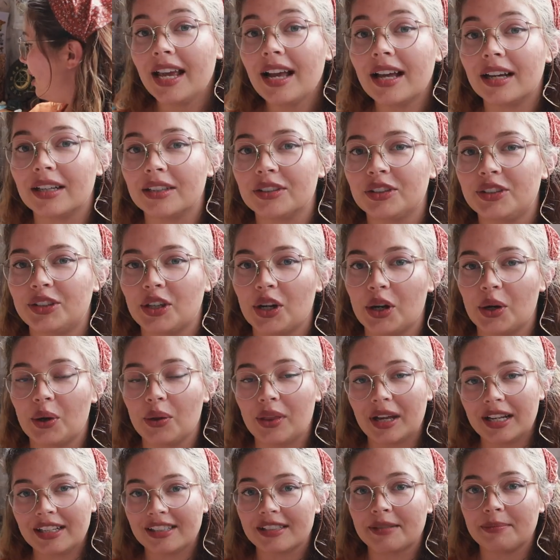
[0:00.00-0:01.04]
Yeah,
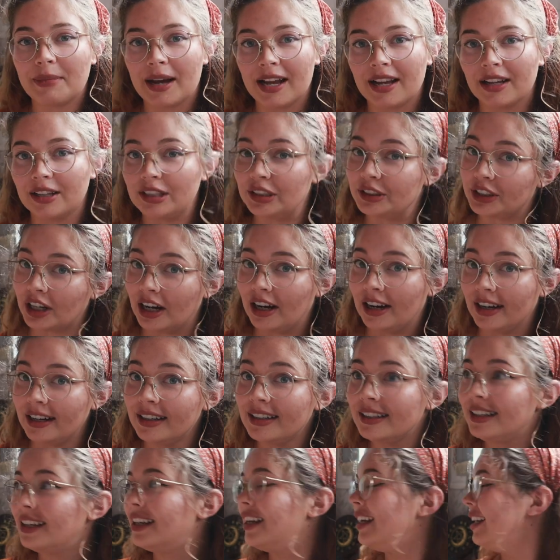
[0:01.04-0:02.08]
so that's my
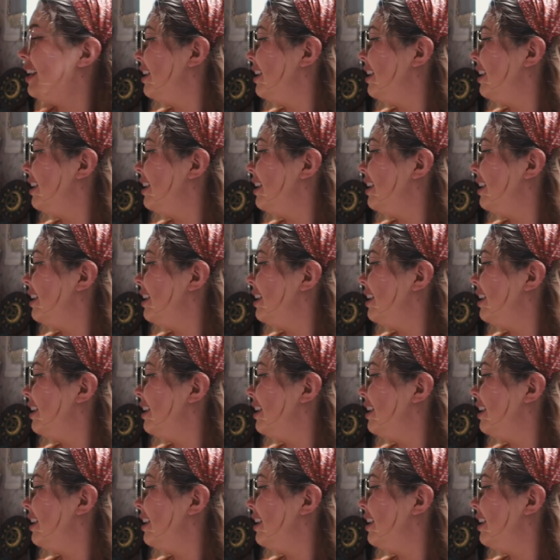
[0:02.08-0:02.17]
altar.